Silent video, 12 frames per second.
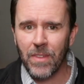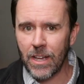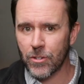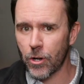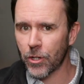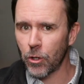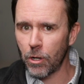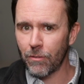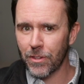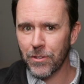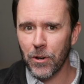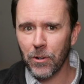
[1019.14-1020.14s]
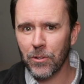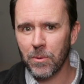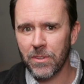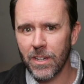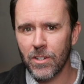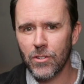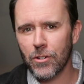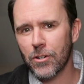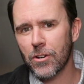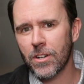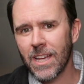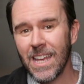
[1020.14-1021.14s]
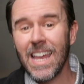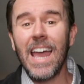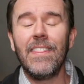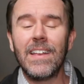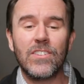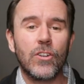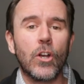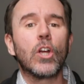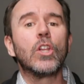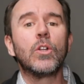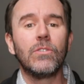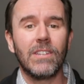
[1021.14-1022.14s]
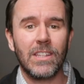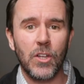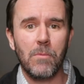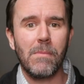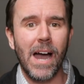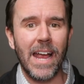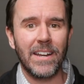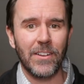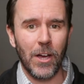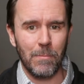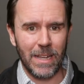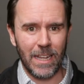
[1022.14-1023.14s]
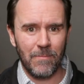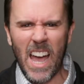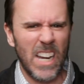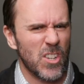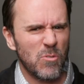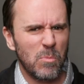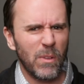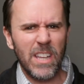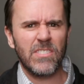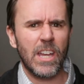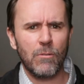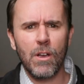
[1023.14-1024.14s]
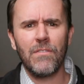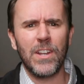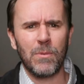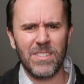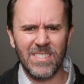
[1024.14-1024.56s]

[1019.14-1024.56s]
I start going over the totals with the insured and they start losing their mind on me. I just replaced that roof and it was